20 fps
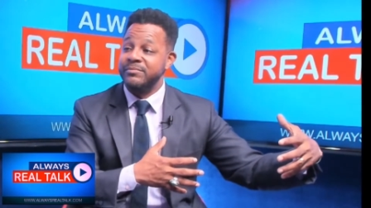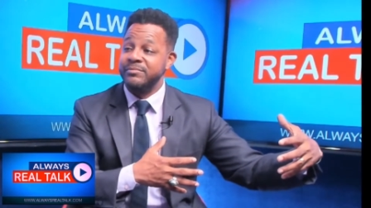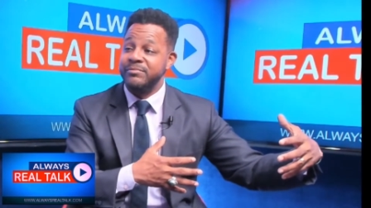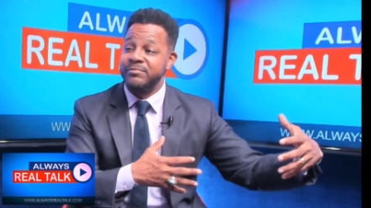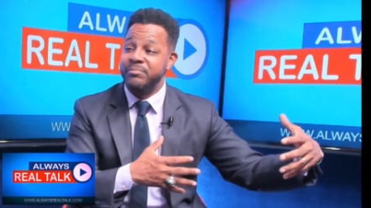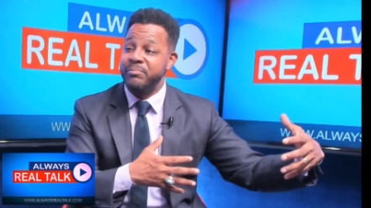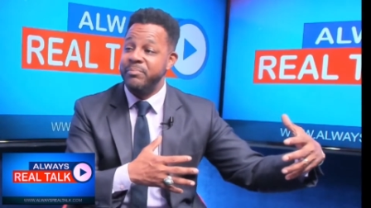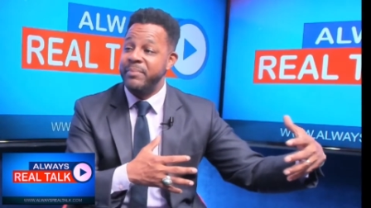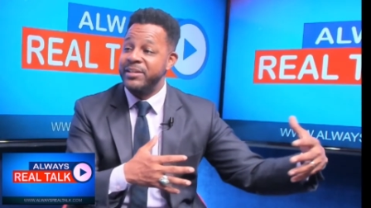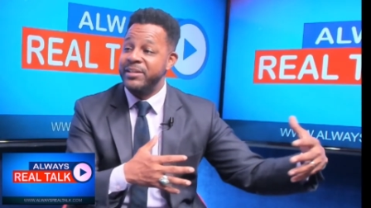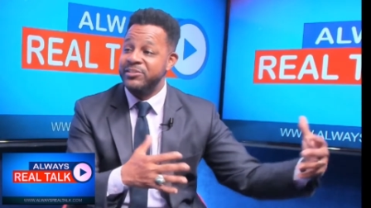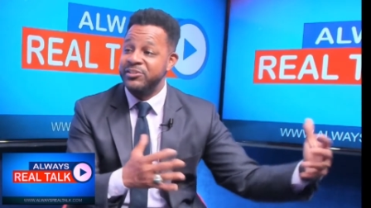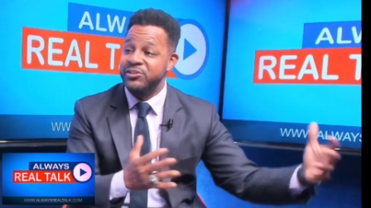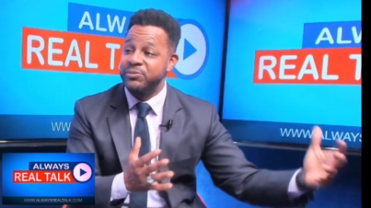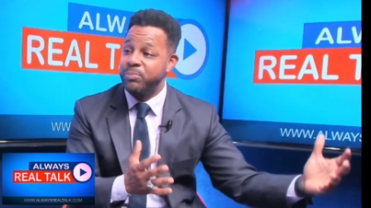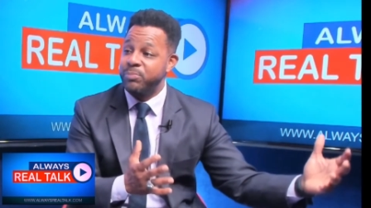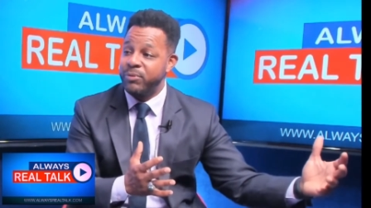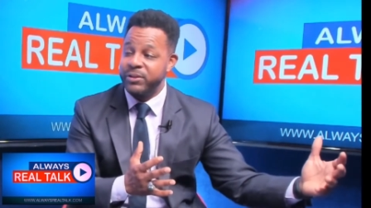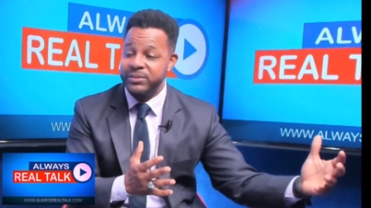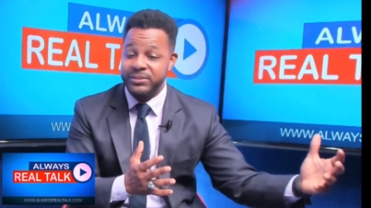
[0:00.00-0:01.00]
message
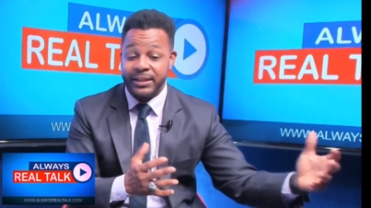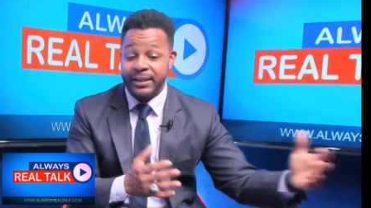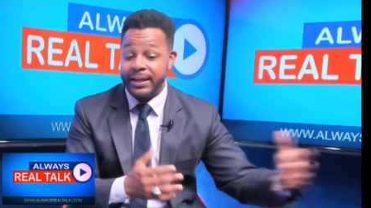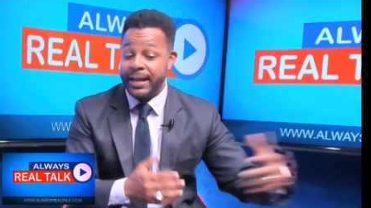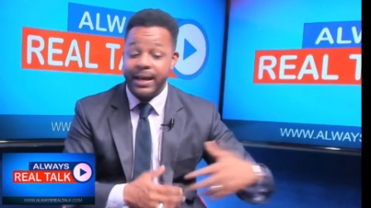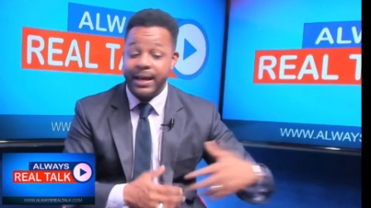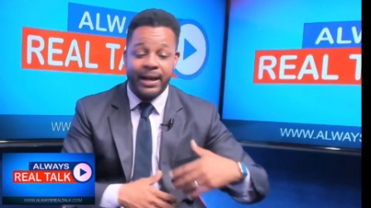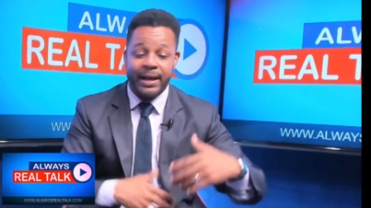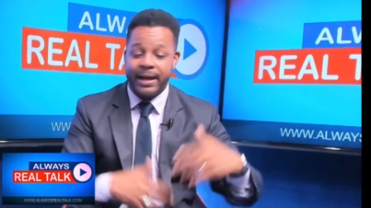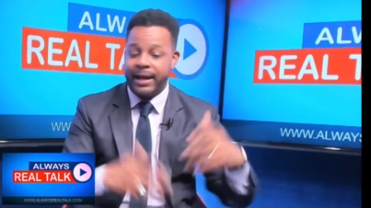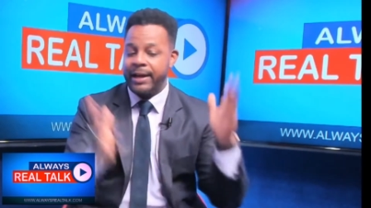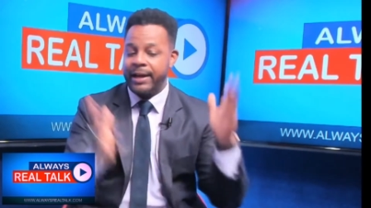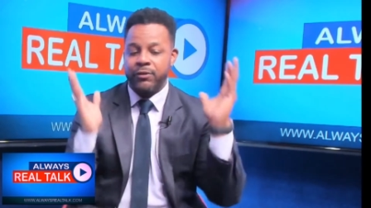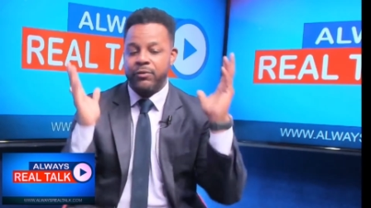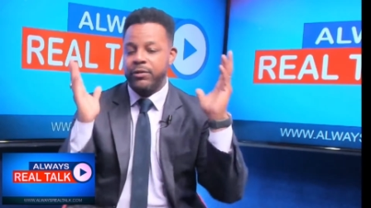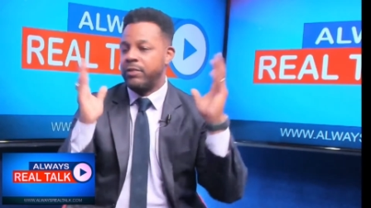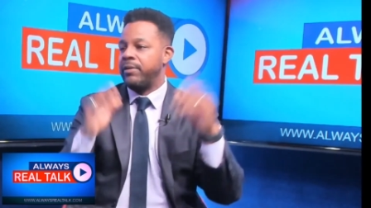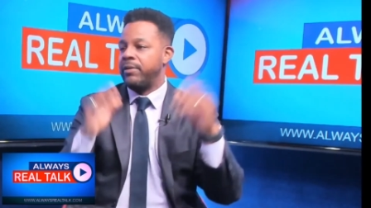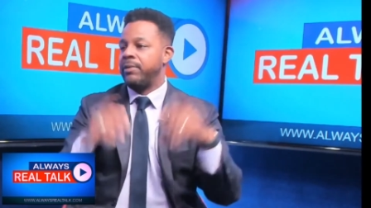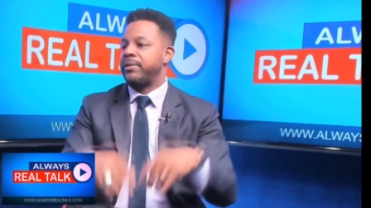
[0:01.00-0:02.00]
points, and I, I don't
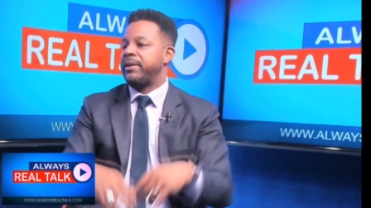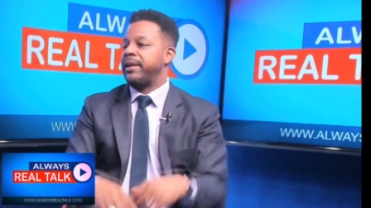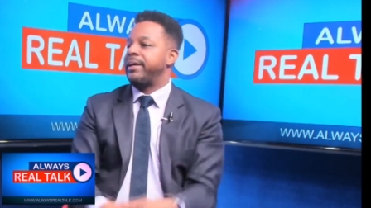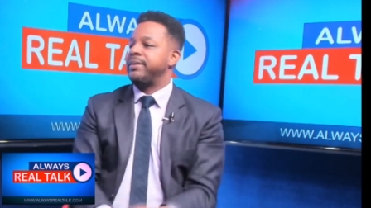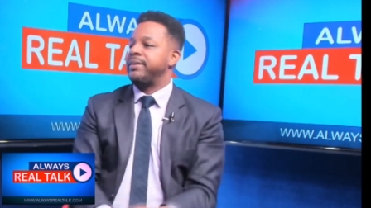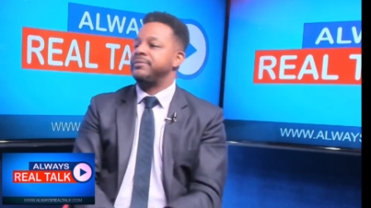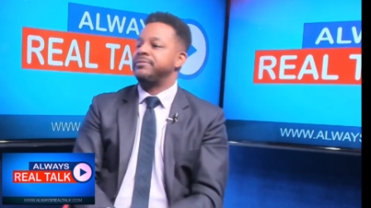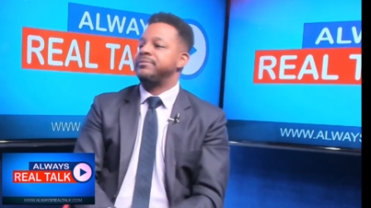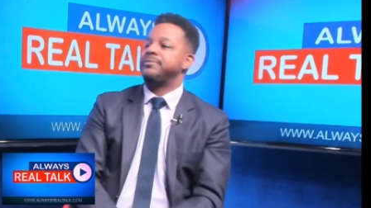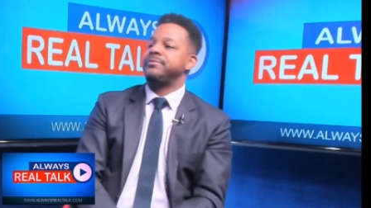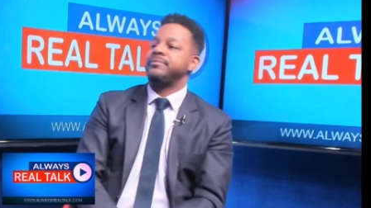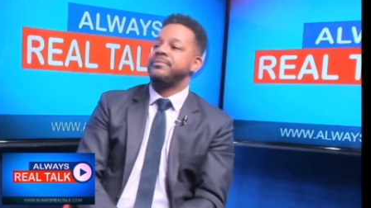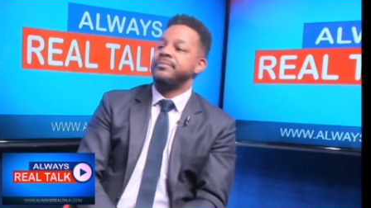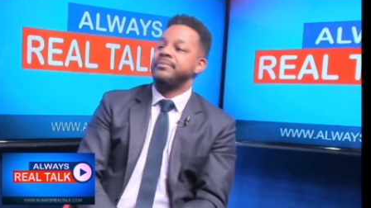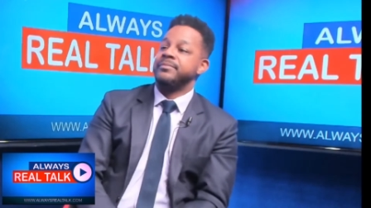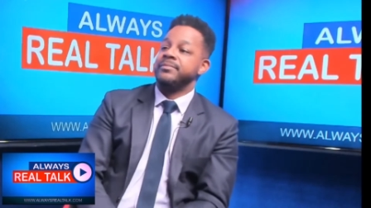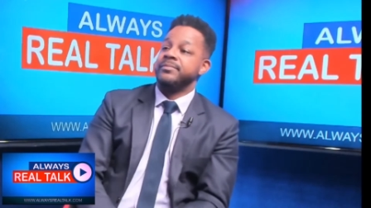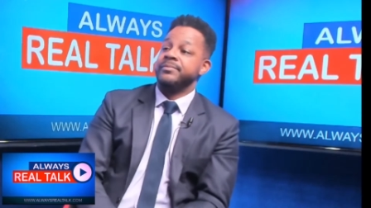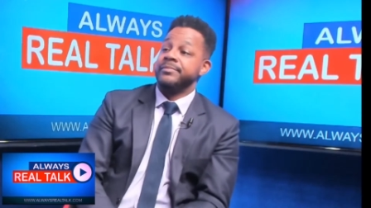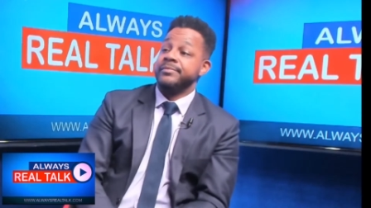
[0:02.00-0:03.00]
agree with that.
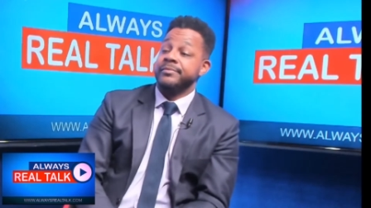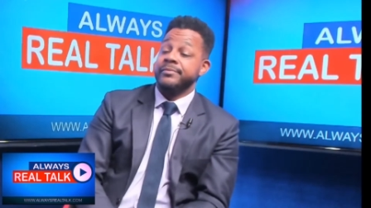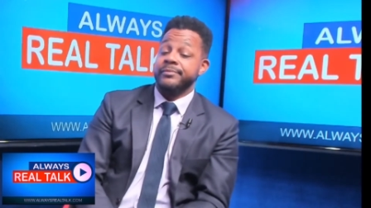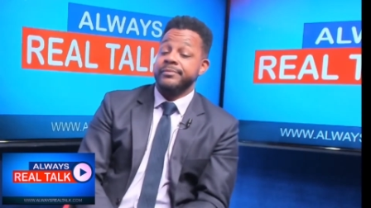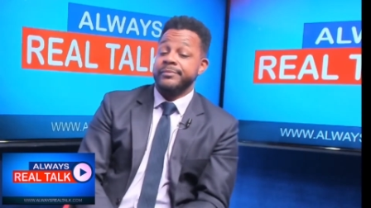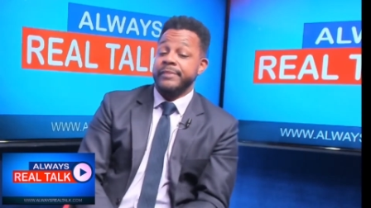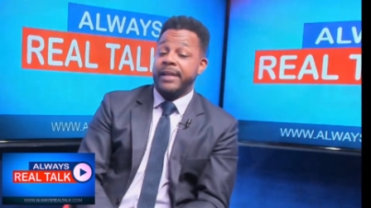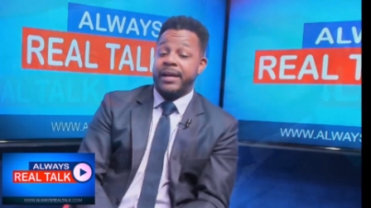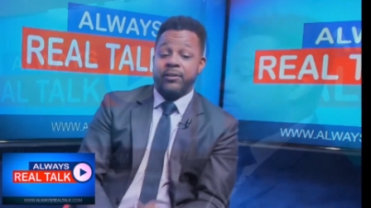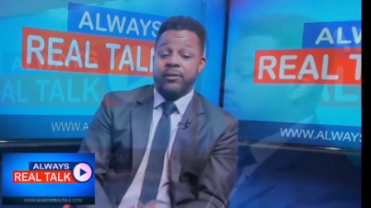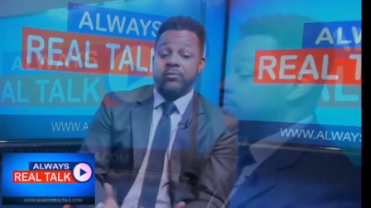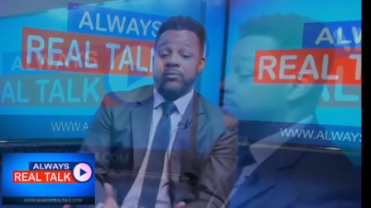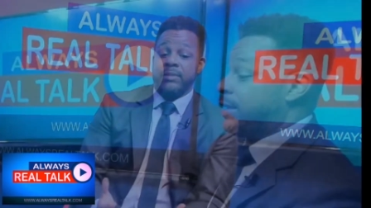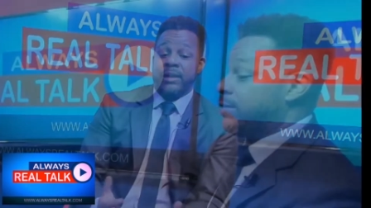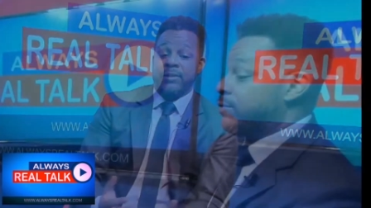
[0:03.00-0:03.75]
I don't. I don't